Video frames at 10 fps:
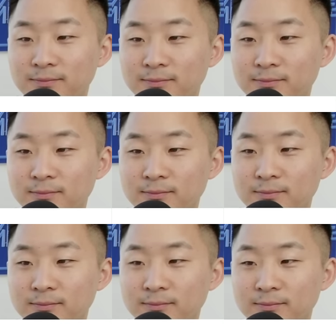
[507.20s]

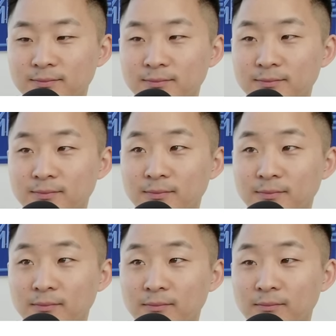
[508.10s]

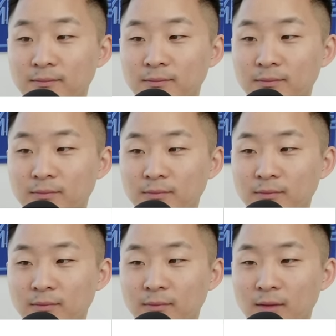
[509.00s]

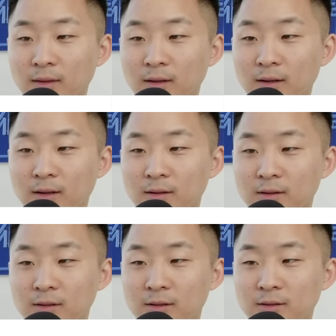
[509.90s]

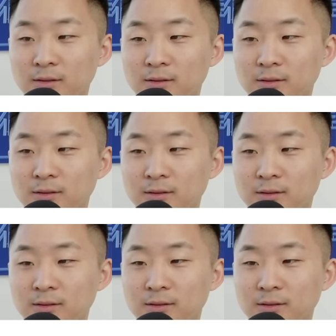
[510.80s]
(not speaking)